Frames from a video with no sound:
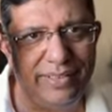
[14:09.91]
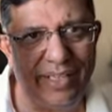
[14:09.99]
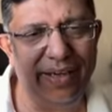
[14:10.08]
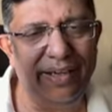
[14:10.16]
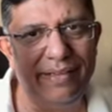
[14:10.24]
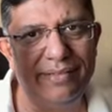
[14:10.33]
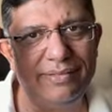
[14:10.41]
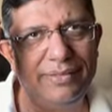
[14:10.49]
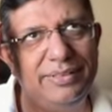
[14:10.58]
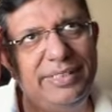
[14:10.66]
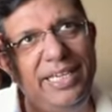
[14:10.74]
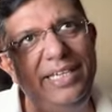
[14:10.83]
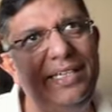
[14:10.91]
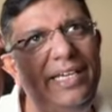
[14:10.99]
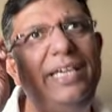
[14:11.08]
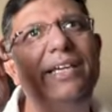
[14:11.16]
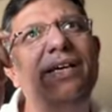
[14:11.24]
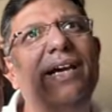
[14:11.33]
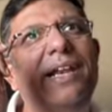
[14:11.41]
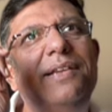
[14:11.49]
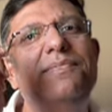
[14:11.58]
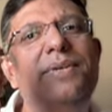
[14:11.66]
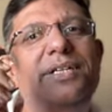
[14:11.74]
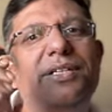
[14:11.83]
thinking
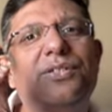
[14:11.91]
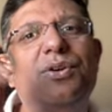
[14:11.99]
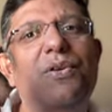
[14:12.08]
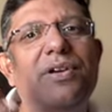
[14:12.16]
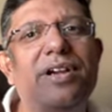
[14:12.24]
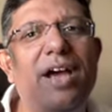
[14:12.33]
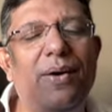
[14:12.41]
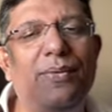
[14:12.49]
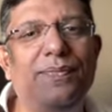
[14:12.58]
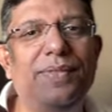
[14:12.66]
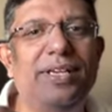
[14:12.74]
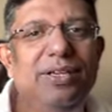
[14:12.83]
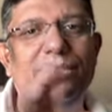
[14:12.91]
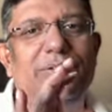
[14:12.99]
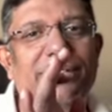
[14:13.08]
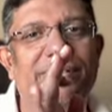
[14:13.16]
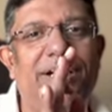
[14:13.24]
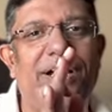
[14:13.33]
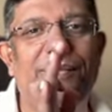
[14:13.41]
element has gone down. You know,